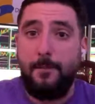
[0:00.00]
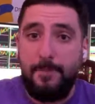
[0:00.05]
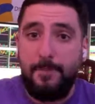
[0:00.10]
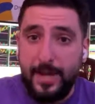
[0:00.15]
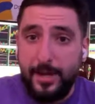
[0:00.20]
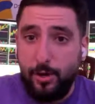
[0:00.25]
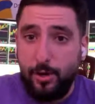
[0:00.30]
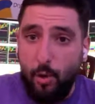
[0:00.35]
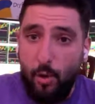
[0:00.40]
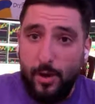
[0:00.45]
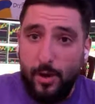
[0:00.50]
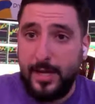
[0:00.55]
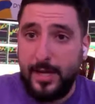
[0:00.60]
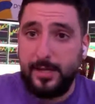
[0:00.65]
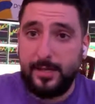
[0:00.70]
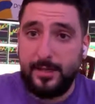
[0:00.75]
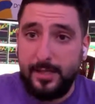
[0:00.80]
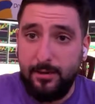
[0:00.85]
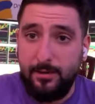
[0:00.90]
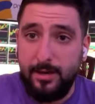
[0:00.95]
Bitcoin
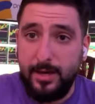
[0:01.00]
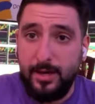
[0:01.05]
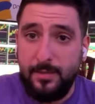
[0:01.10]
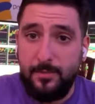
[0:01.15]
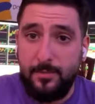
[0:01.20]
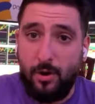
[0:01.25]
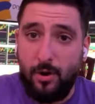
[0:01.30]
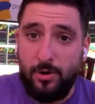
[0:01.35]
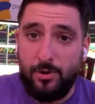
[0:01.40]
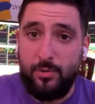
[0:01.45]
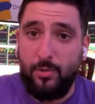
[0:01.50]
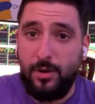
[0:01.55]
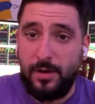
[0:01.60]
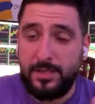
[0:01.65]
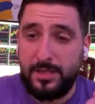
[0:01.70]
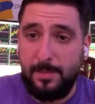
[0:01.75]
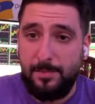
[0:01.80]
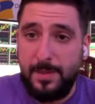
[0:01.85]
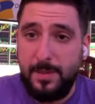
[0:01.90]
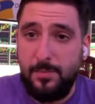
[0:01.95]
and Ethereum are the
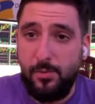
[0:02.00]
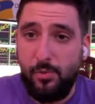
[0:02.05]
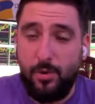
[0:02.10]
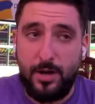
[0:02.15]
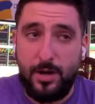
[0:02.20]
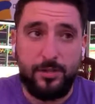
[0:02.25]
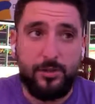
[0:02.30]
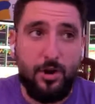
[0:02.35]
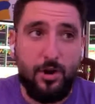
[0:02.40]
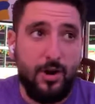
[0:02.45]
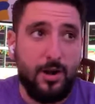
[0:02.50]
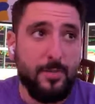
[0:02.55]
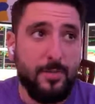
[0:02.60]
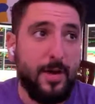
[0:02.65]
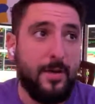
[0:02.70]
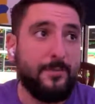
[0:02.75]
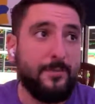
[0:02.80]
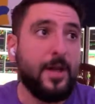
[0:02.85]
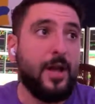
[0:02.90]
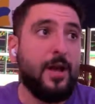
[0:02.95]
ones that people want to talk
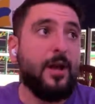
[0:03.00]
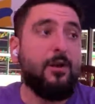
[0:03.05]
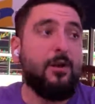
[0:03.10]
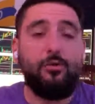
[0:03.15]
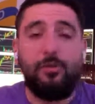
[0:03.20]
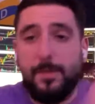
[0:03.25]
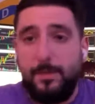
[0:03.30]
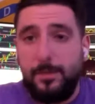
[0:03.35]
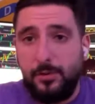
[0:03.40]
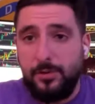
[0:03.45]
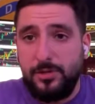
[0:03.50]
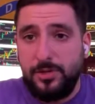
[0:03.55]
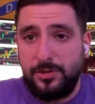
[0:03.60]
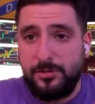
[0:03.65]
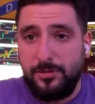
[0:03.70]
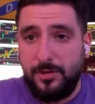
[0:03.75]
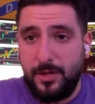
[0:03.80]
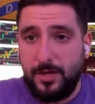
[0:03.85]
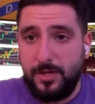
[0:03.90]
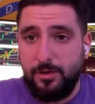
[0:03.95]
about. Ripple is
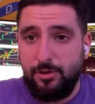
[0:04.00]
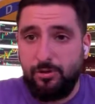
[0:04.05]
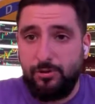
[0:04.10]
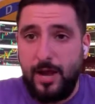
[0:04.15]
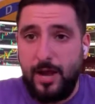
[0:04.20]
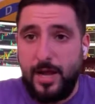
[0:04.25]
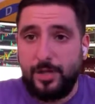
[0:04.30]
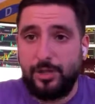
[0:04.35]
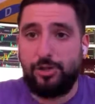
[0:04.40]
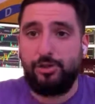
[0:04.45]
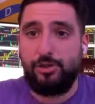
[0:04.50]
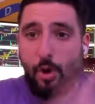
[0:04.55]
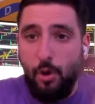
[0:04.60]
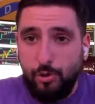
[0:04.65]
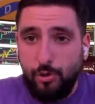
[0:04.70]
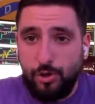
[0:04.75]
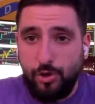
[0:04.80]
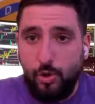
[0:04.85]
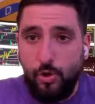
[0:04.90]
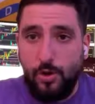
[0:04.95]
fucking trash.
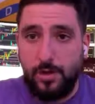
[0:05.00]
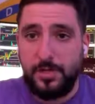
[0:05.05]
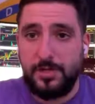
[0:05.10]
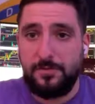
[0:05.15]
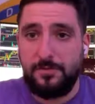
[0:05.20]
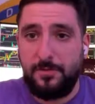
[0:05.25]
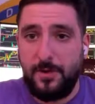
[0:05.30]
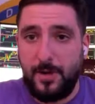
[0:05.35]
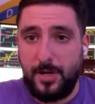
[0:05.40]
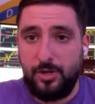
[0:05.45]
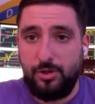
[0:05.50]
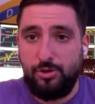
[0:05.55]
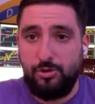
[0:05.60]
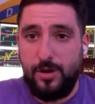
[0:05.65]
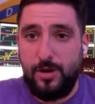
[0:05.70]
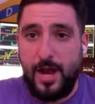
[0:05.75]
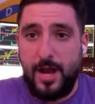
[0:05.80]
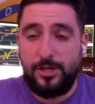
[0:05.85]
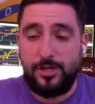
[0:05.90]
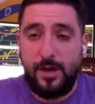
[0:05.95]
Dogecoin is fucking
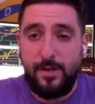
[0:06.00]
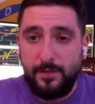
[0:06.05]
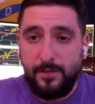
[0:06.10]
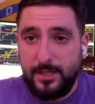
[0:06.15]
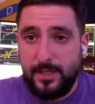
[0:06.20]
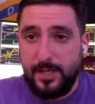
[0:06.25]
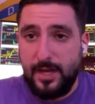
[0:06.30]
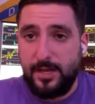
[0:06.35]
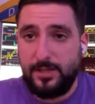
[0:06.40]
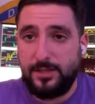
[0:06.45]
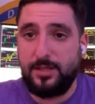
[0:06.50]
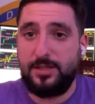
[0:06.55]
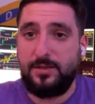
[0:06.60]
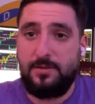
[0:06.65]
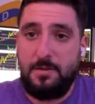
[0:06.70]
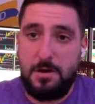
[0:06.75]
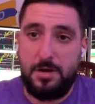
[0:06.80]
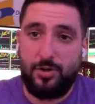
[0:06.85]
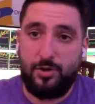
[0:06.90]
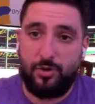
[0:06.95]
trash. Everything else is
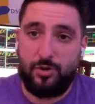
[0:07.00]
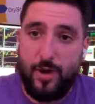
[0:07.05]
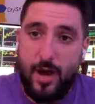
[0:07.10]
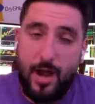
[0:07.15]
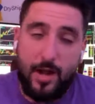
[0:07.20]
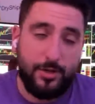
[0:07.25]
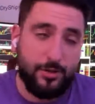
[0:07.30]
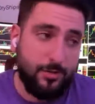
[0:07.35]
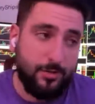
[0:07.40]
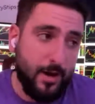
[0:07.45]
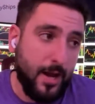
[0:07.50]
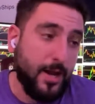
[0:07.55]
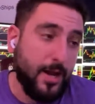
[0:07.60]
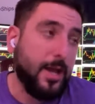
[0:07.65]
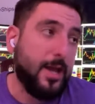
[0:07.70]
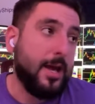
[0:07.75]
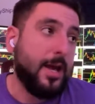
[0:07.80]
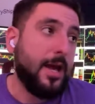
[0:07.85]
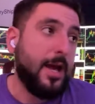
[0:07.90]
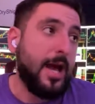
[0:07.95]
fucking trash,
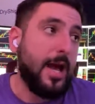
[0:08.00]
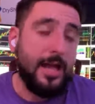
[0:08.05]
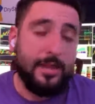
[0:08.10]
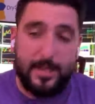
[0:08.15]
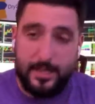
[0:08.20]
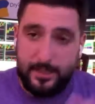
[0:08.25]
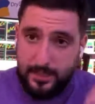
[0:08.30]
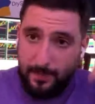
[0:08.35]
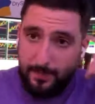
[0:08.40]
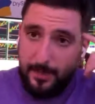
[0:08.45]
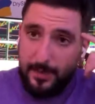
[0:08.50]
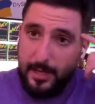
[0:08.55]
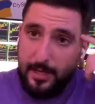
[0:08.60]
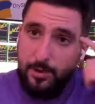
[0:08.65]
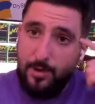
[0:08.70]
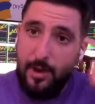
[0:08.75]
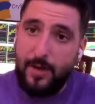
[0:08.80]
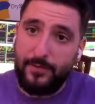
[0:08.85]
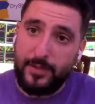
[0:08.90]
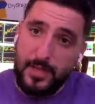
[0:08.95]
right? And that's something
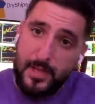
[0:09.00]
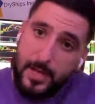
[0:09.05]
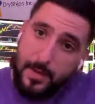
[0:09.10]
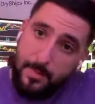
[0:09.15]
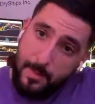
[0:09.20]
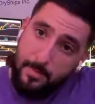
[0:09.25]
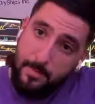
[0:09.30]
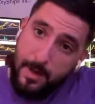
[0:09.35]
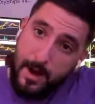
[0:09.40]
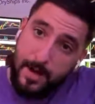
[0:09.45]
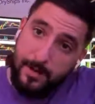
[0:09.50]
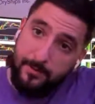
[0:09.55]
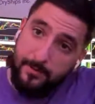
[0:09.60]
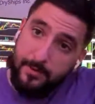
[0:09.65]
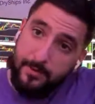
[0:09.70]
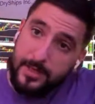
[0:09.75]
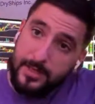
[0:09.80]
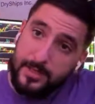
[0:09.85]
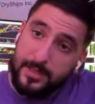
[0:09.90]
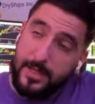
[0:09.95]
that you have to keep in mind
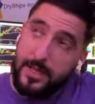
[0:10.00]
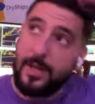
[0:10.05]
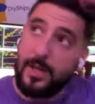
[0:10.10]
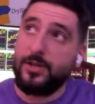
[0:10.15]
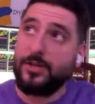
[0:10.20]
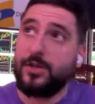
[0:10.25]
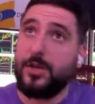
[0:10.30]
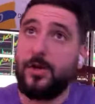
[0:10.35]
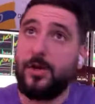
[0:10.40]
for these things.